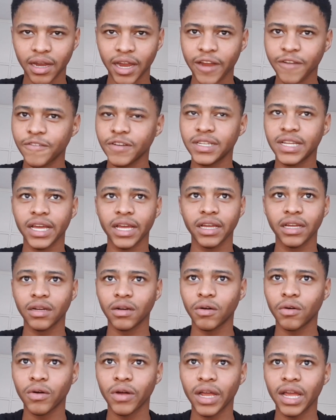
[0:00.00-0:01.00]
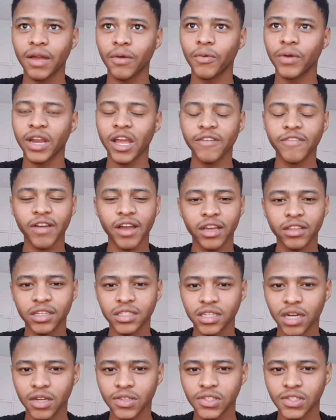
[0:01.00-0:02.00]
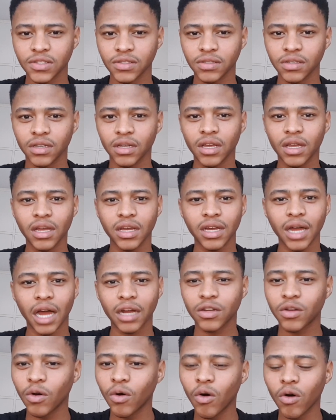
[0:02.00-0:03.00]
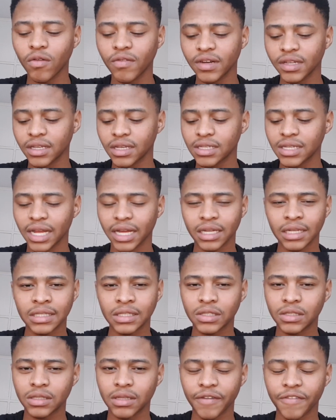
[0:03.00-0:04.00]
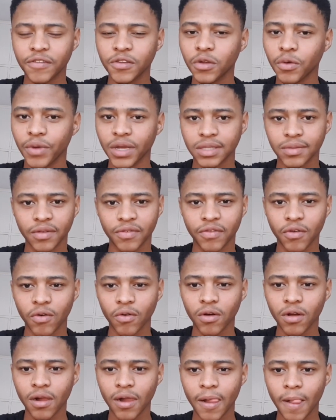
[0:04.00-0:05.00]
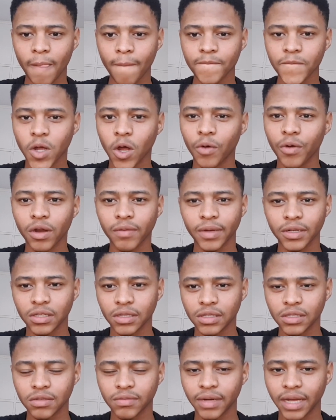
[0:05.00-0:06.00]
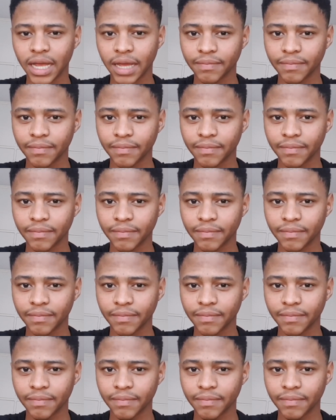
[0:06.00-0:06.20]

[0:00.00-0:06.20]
every day or whenever I had the chance to, I'd go over this like a few weeks before going into my